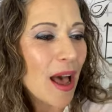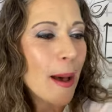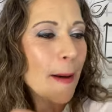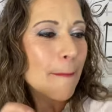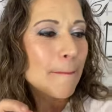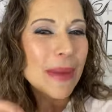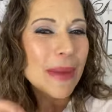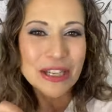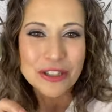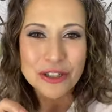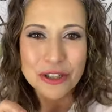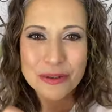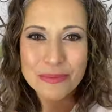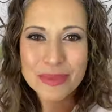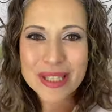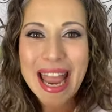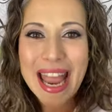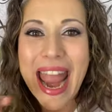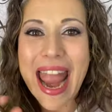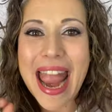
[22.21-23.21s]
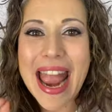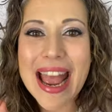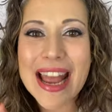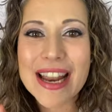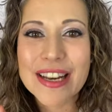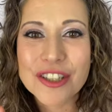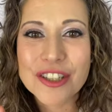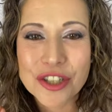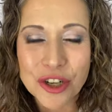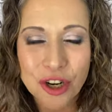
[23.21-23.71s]
mushrooms,
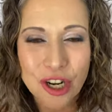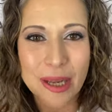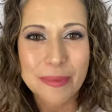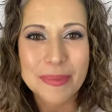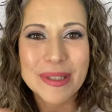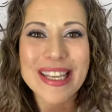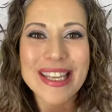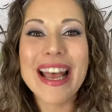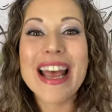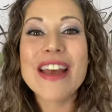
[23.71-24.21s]
and turnips.